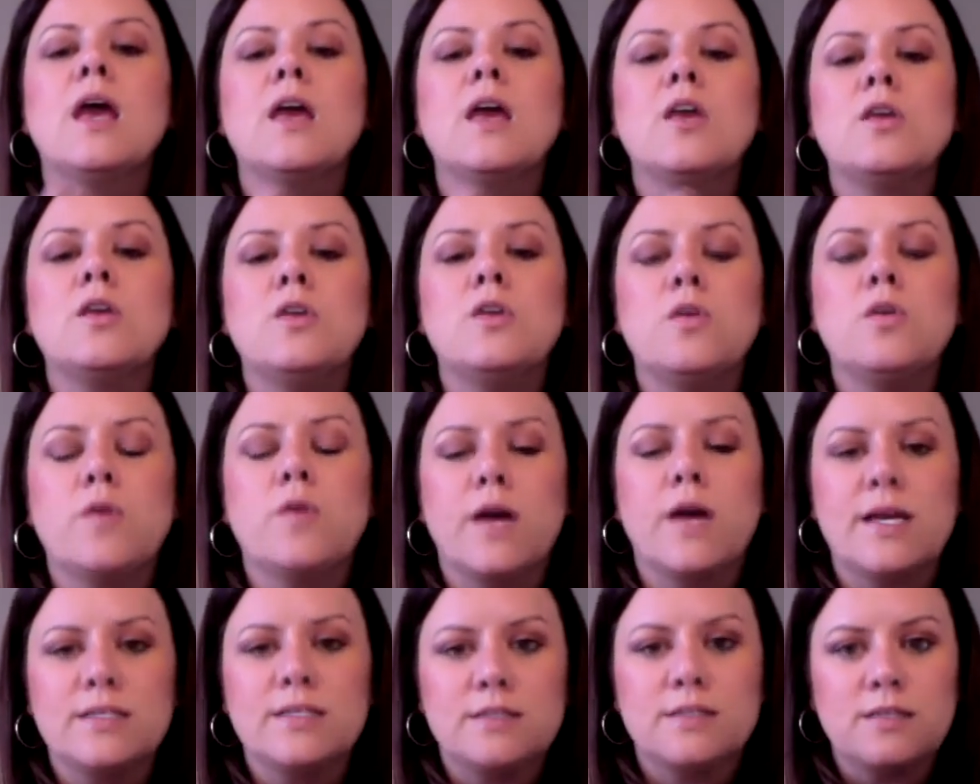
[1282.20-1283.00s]
You
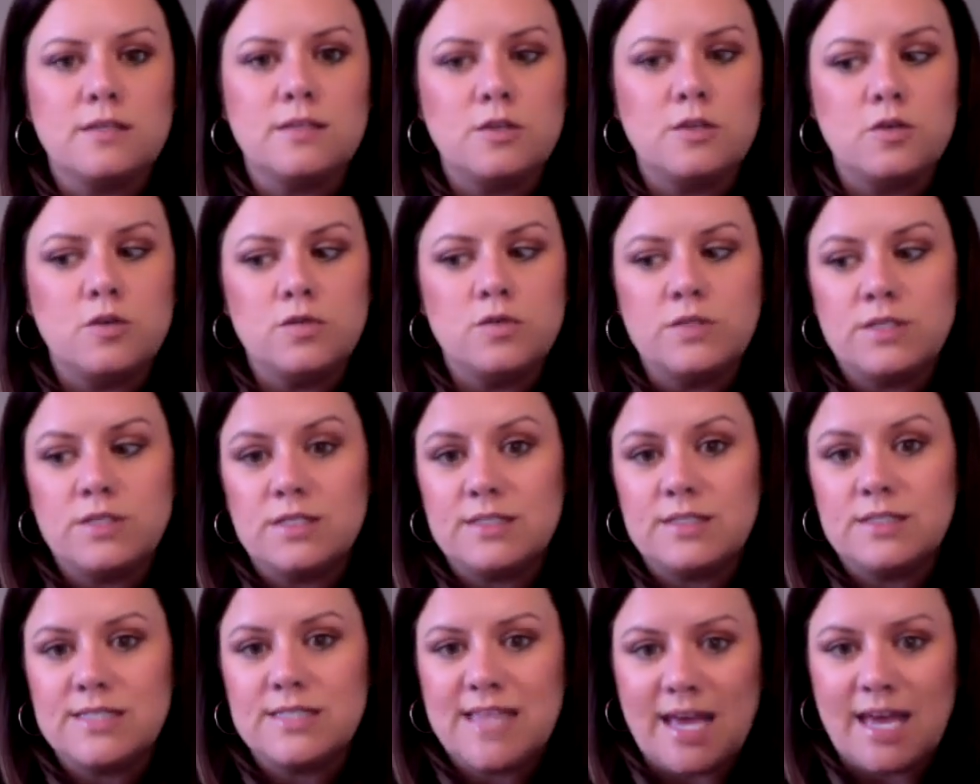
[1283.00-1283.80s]
guys use the
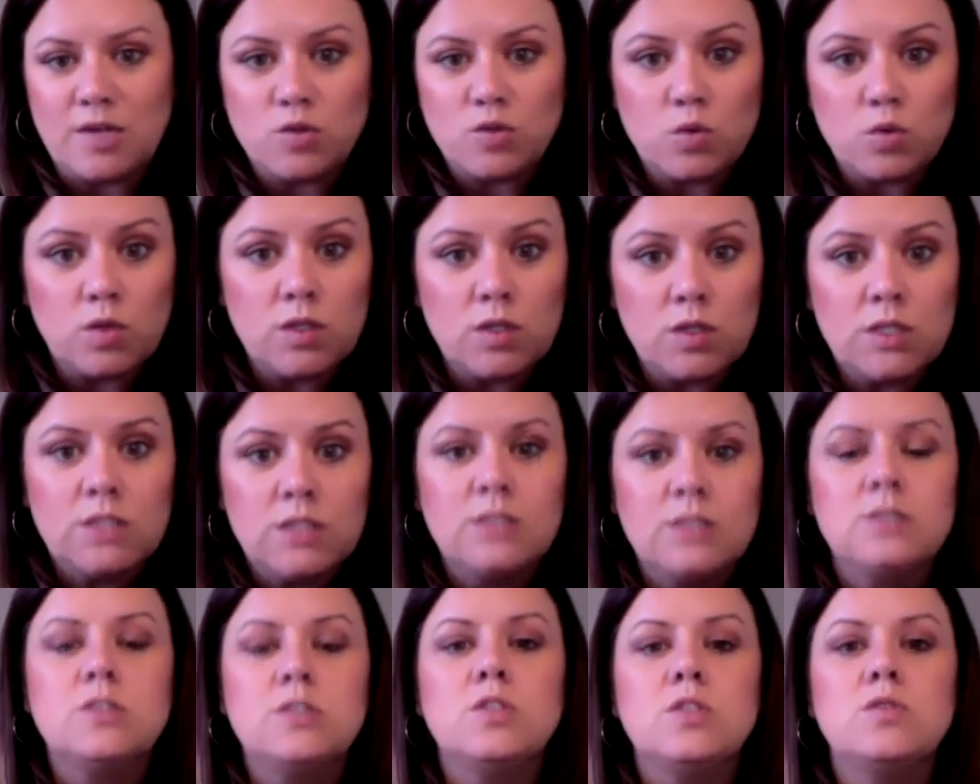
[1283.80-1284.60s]
schedule
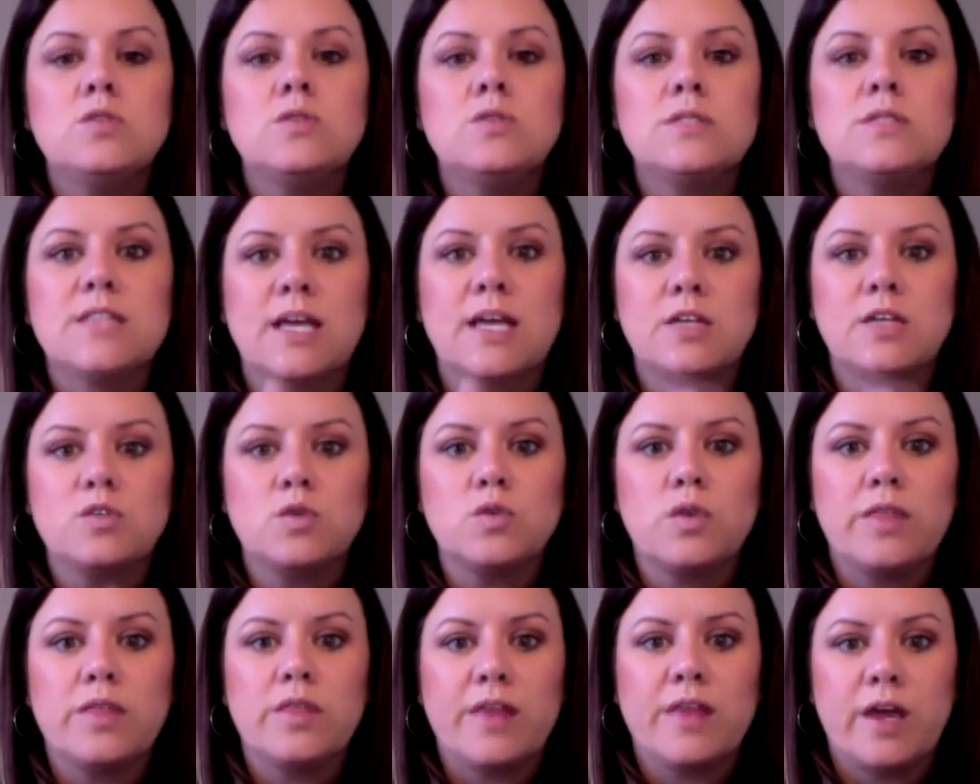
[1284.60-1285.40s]
to
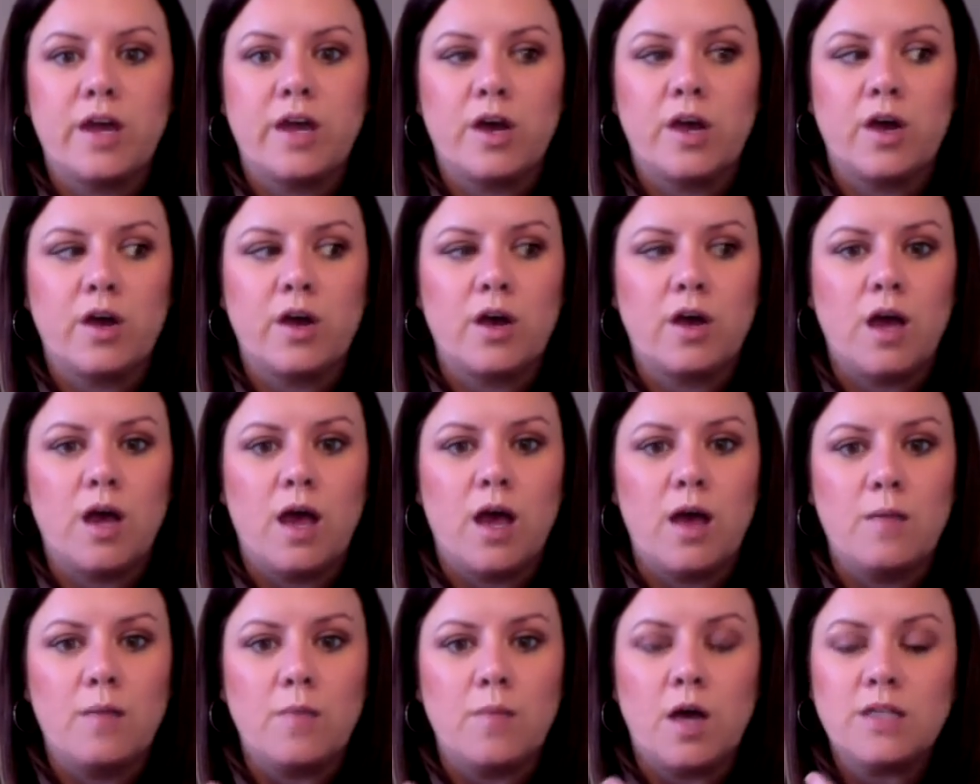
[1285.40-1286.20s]
schedule their
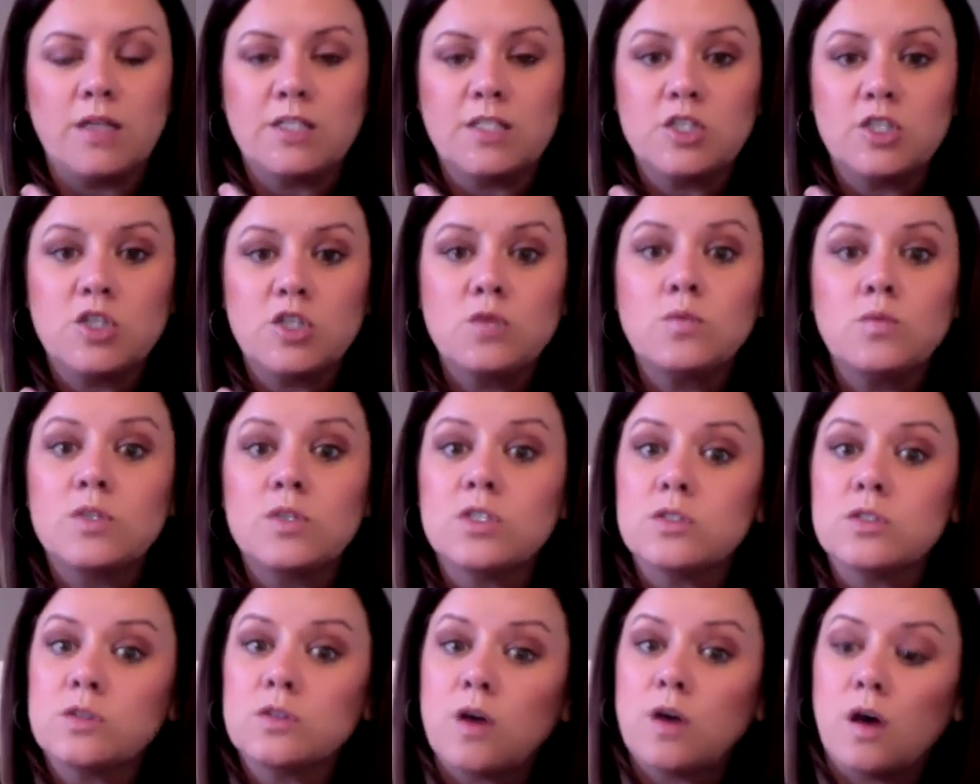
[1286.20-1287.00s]
audition,
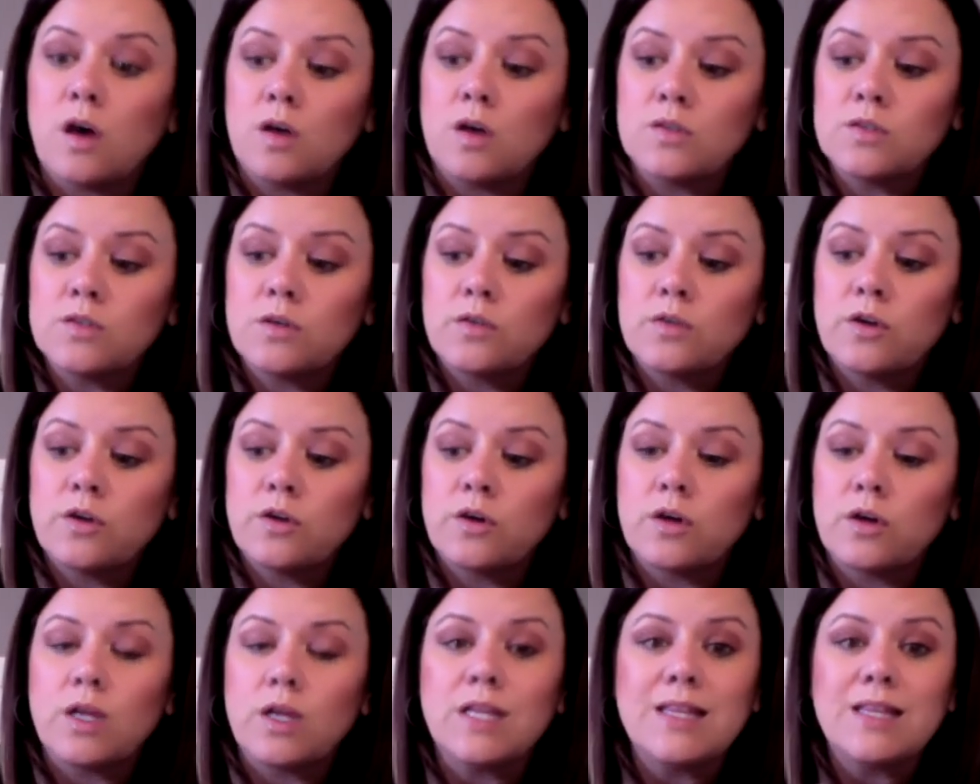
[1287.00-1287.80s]
which is also
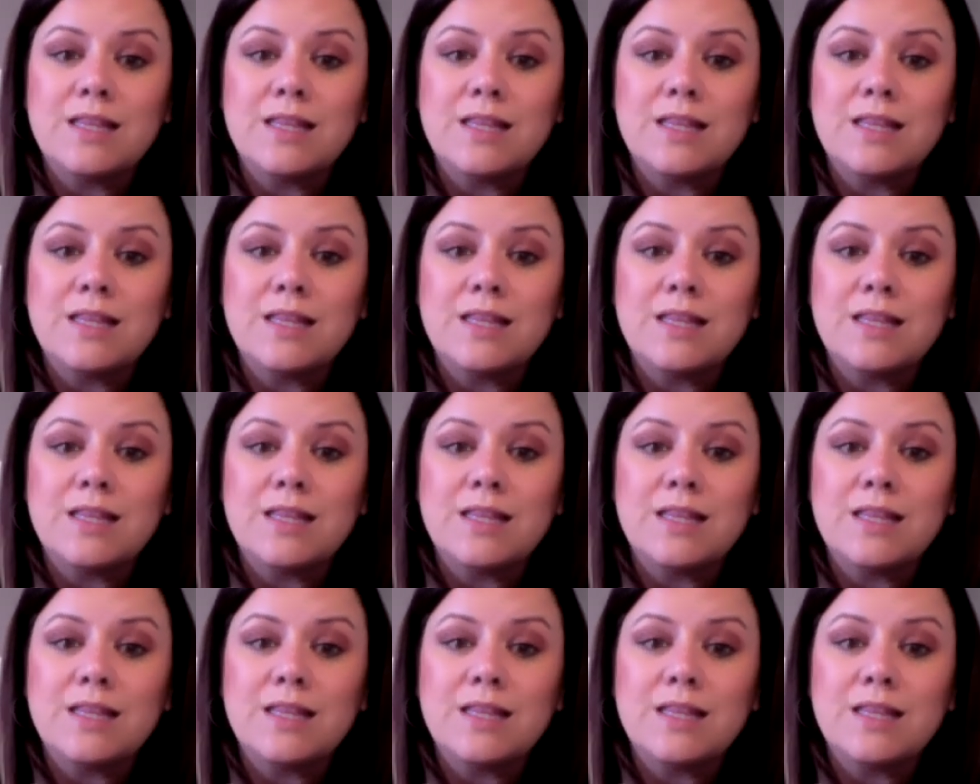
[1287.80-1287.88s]
their